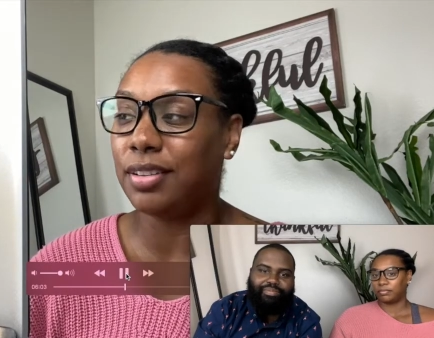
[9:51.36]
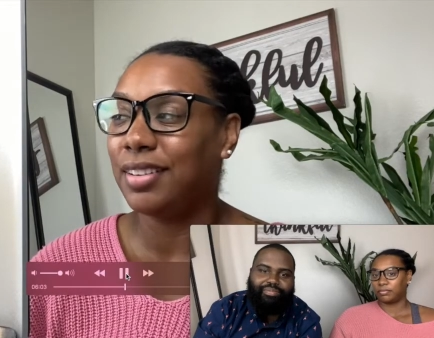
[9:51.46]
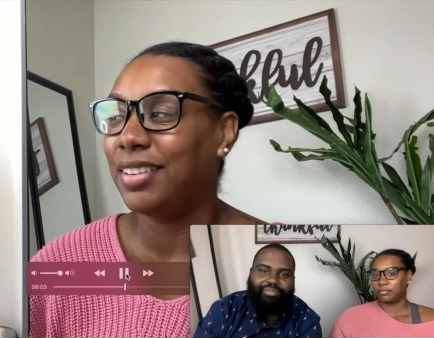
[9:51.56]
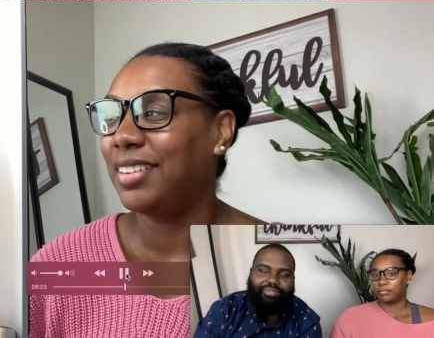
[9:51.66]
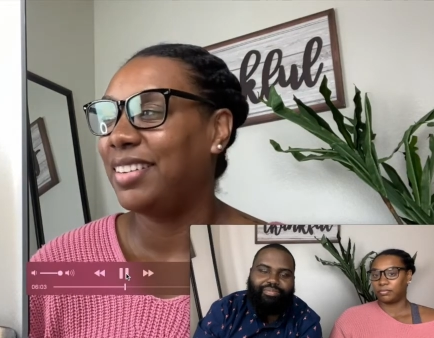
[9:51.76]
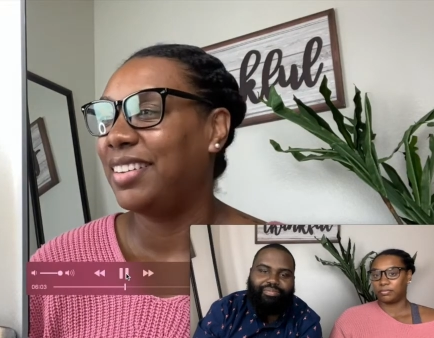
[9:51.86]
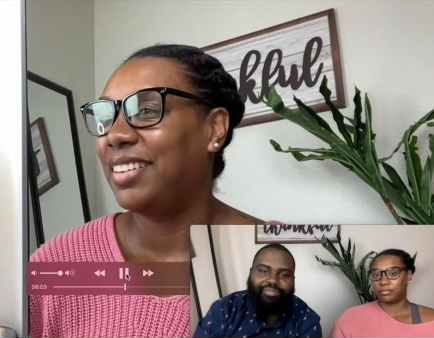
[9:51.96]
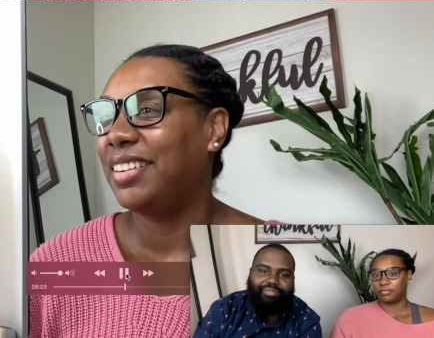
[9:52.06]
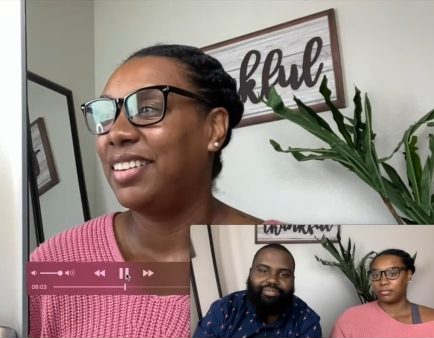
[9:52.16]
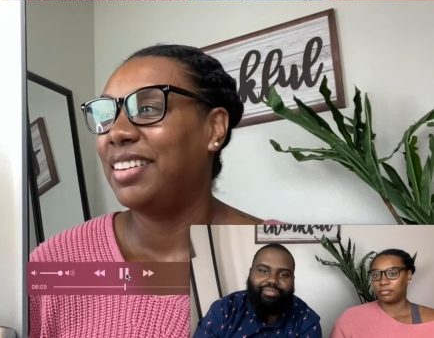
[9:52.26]

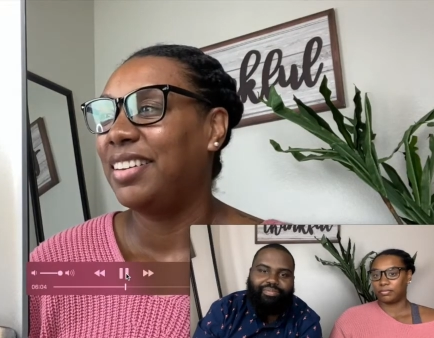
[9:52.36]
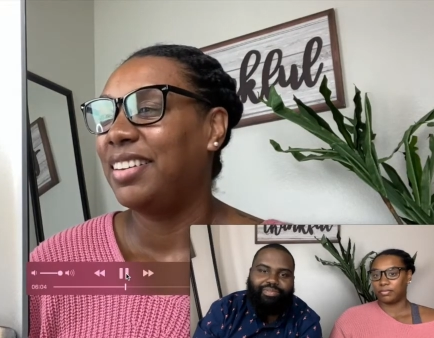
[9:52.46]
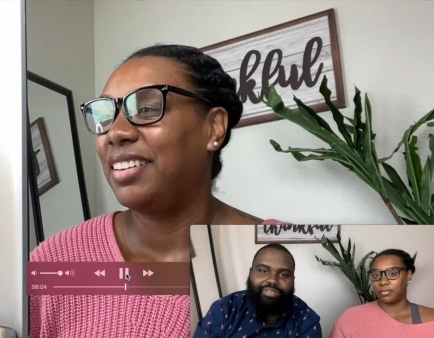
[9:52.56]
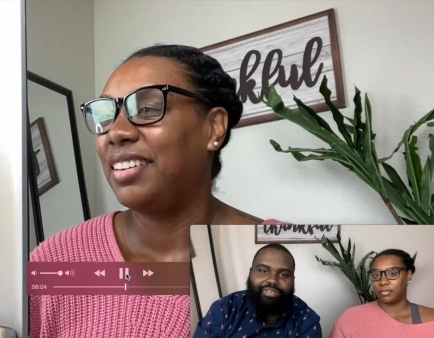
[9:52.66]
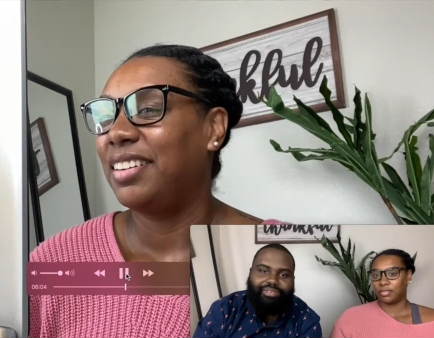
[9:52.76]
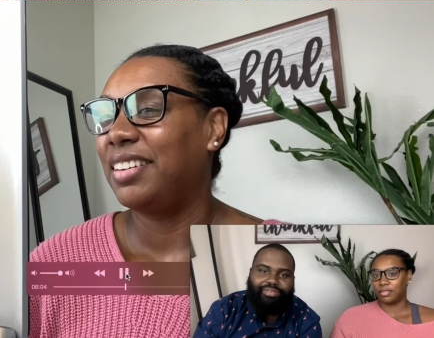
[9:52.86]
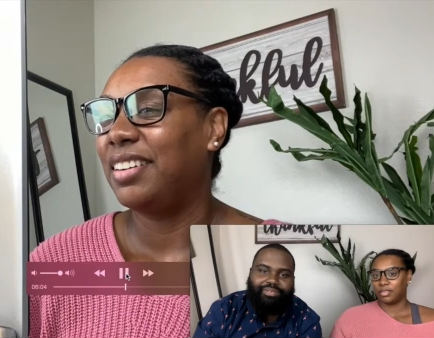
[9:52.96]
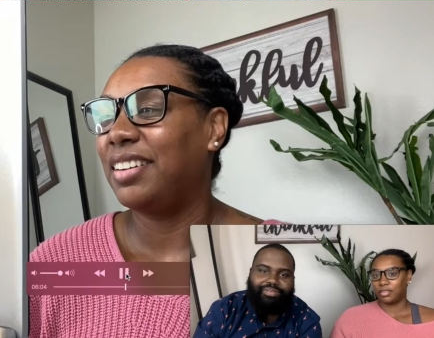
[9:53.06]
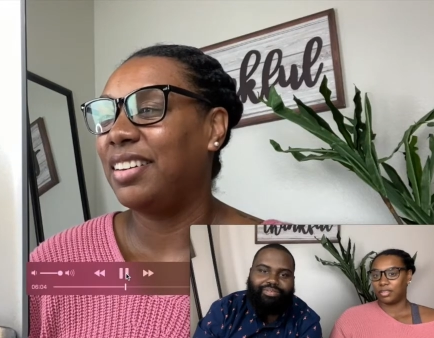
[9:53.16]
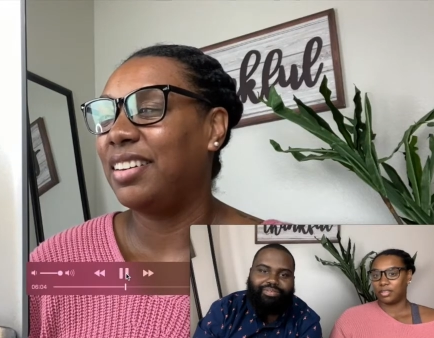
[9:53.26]

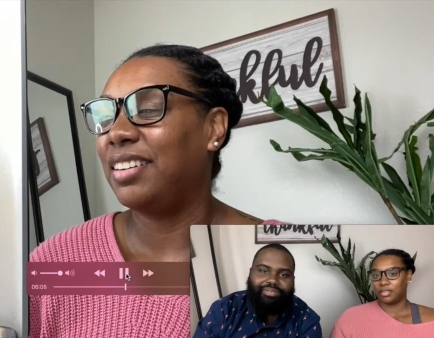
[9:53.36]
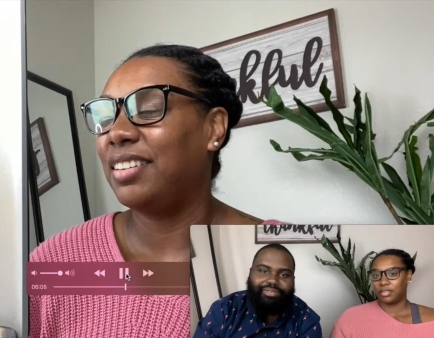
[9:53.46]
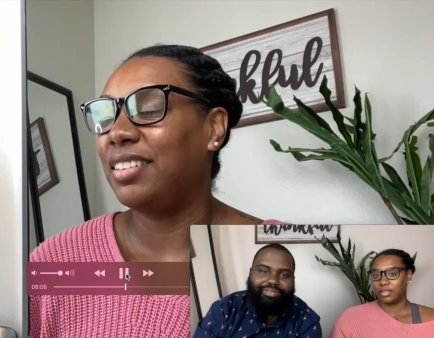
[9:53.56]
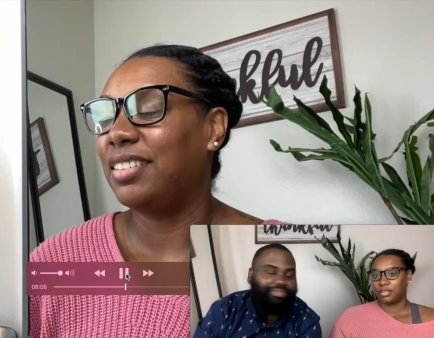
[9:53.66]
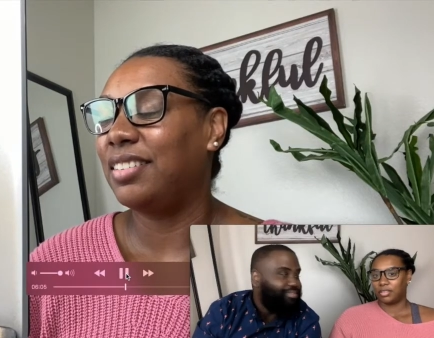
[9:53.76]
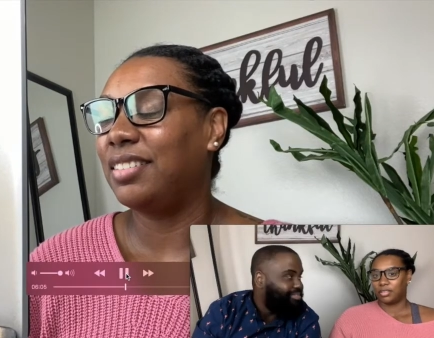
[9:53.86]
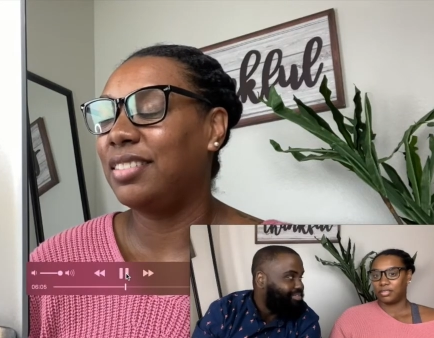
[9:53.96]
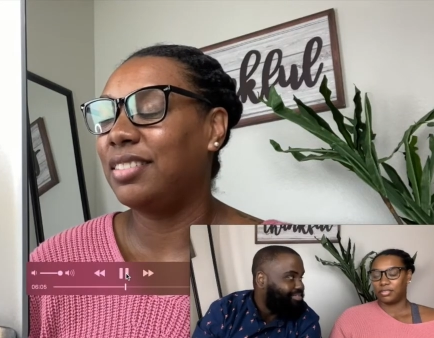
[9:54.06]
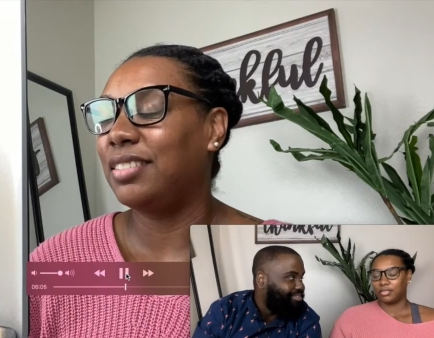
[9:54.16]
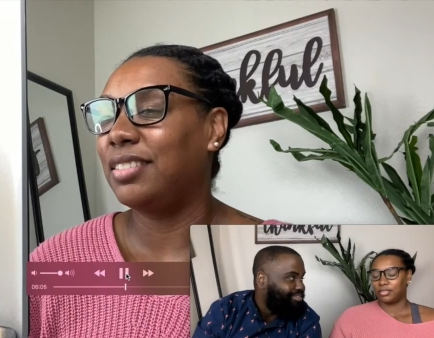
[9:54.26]

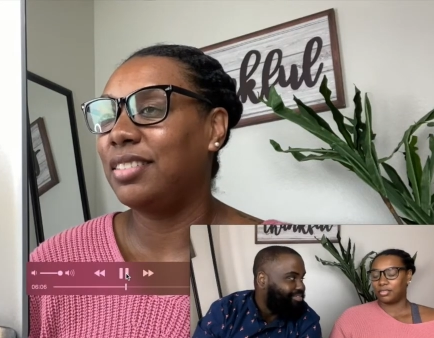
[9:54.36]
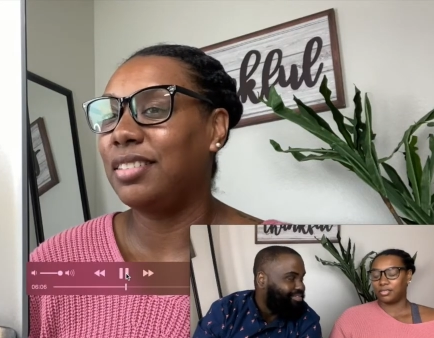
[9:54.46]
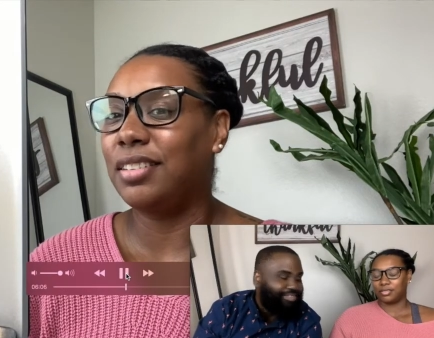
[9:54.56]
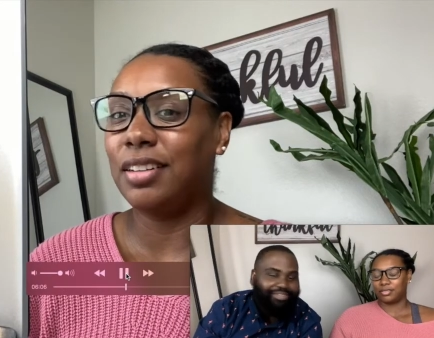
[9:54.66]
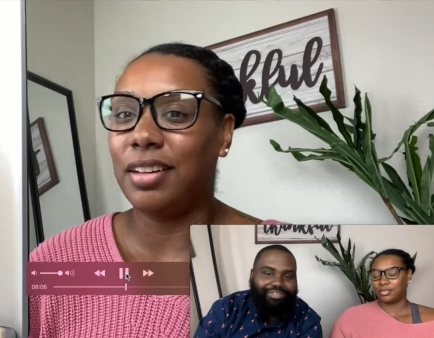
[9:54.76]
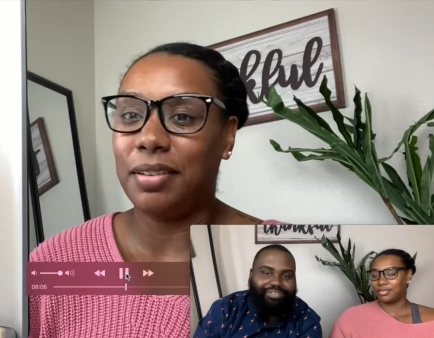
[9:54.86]
No one is speaking in this clip.